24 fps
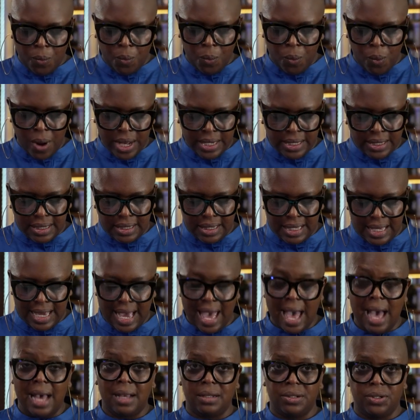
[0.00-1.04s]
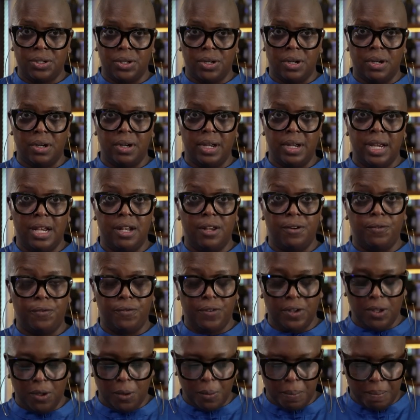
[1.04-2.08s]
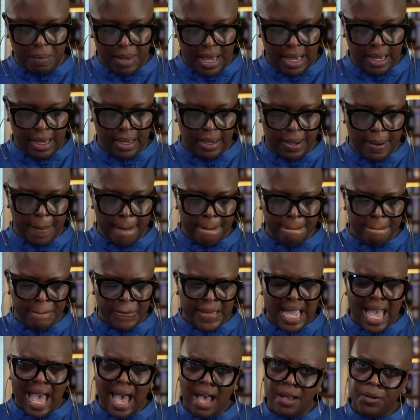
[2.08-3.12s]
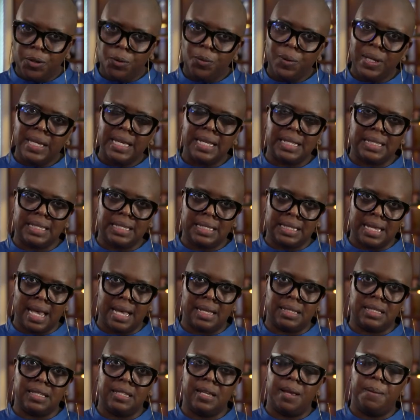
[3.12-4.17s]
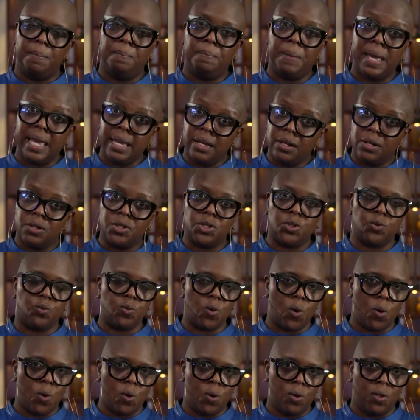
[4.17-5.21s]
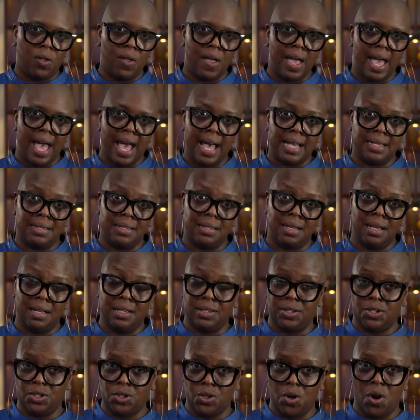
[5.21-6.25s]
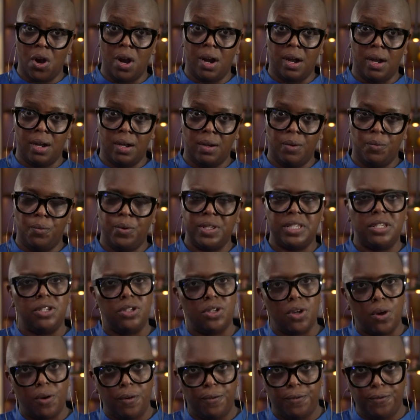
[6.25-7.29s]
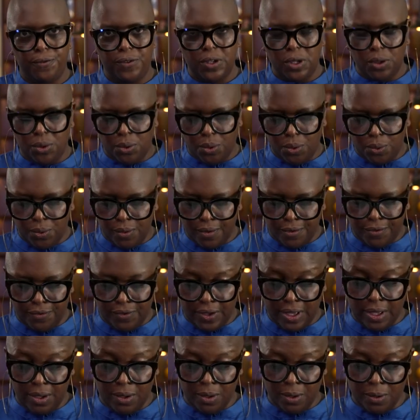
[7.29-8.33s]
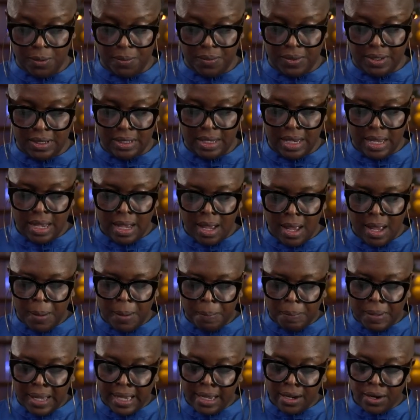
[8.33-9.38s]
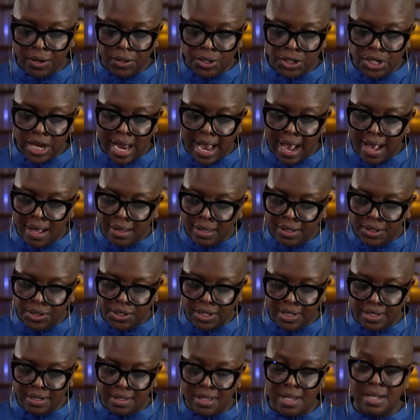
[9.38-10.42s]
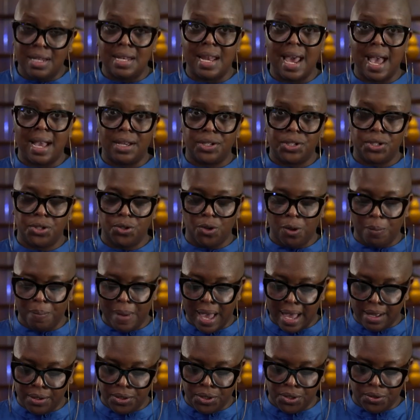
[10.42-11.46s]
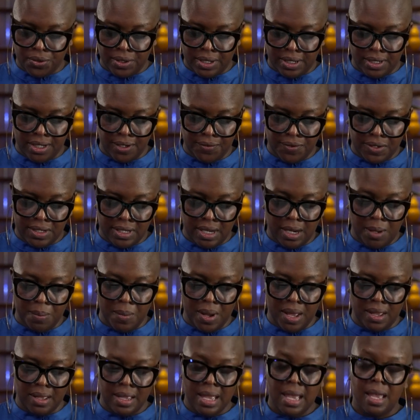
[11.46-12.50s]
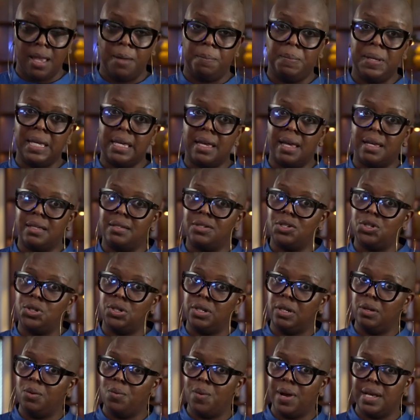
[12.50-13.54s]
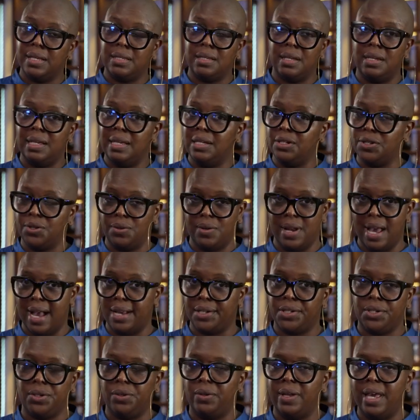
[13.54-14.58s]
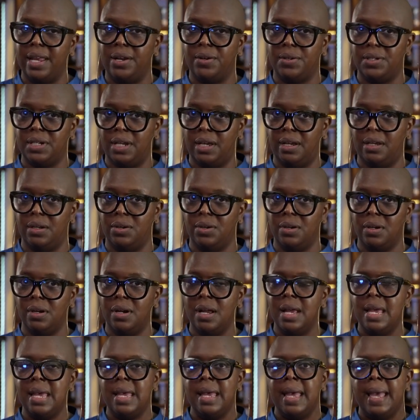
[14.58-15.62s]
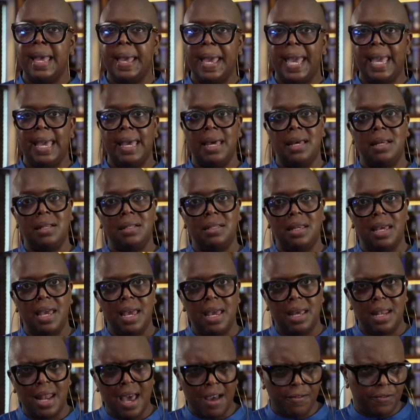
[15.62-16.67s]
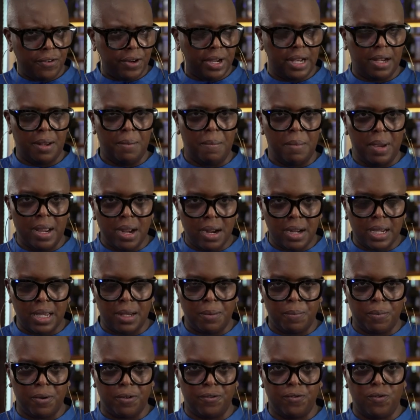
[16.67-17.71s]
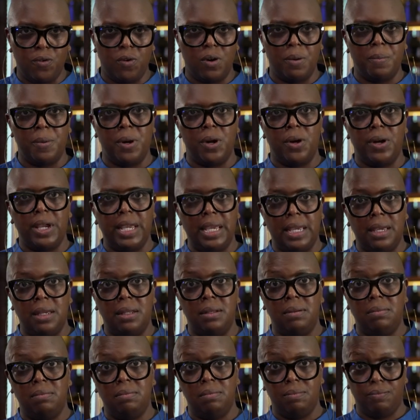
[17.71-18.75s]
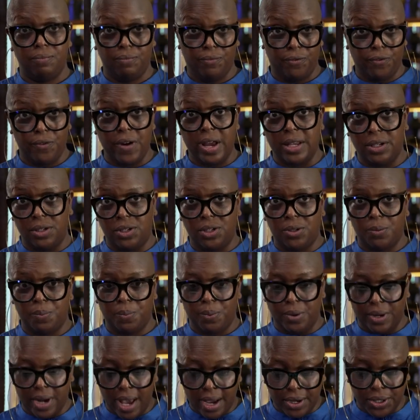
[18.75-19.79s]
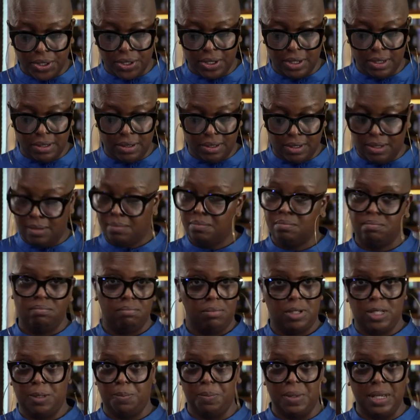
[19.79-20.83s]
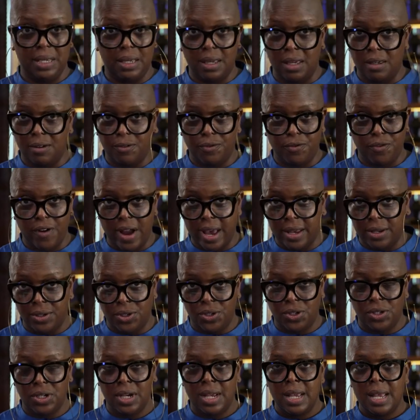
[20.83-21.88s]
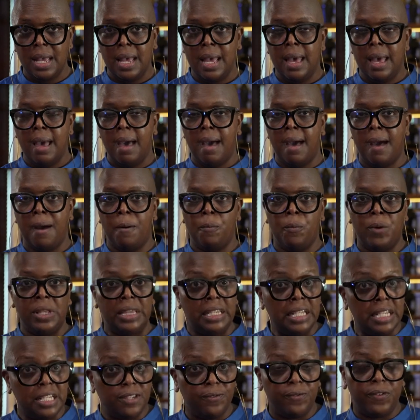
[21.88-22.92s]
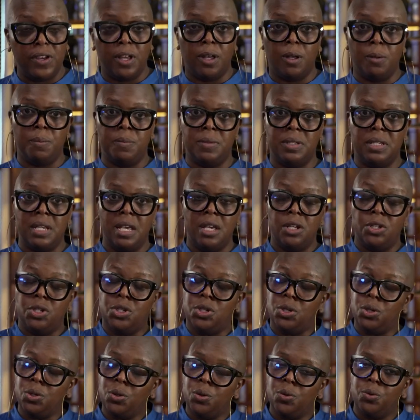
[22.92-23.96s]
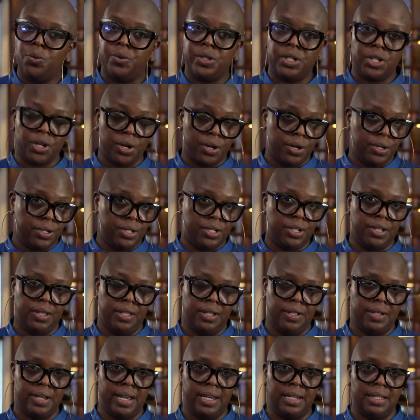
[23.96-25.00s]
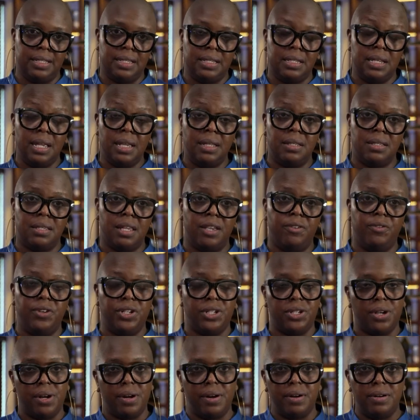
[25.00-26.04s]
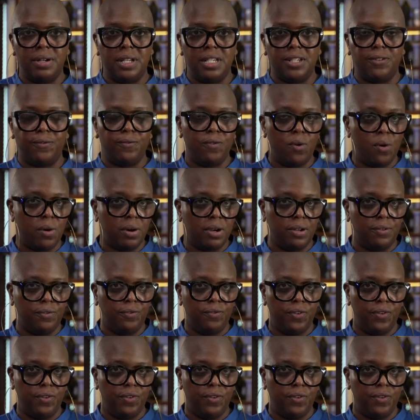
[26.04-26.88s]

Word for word: What does the actor in a film make? How do we assess Baker's role as a star with so few films? Baker challenges the national boundaries of cinema because she was an international entertainer and an African-American performer in French productions, speaking French. Um, when these films do return to the United States, they return as foreign